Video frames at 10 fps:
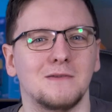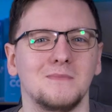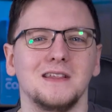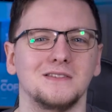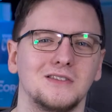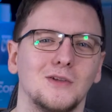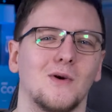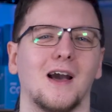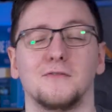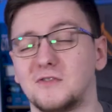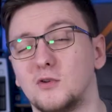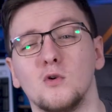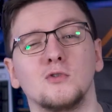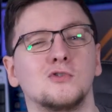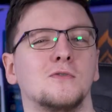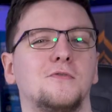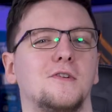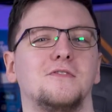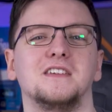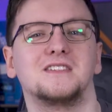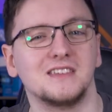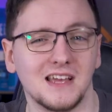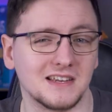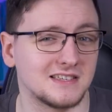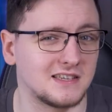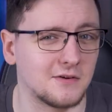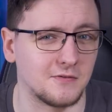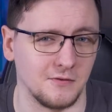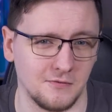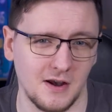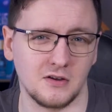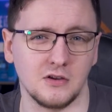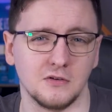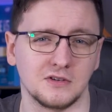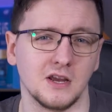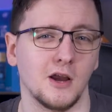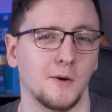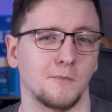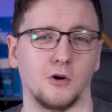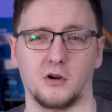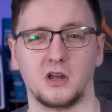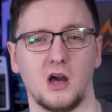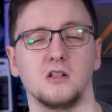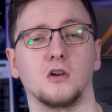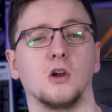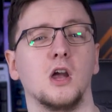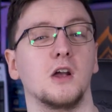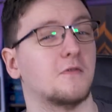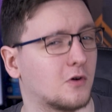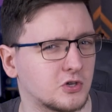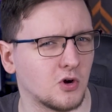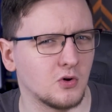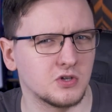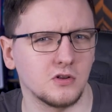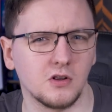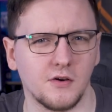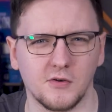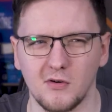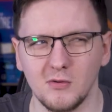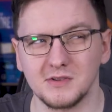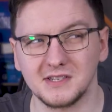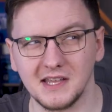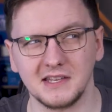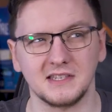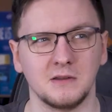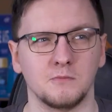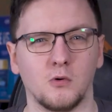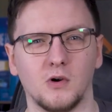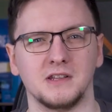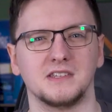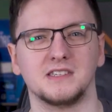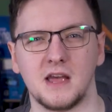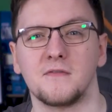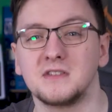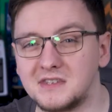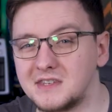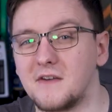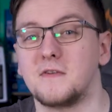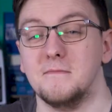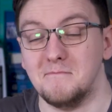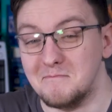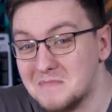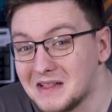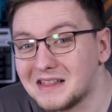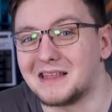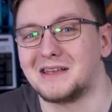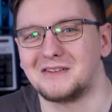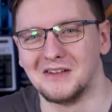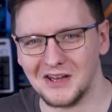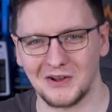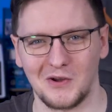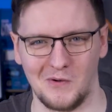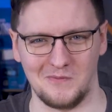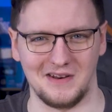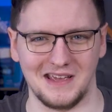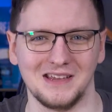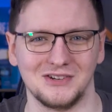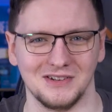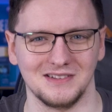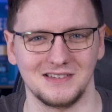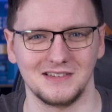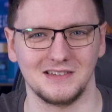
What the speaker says: and means that you have 256 different values per color for a total of around 16.77 million combinations.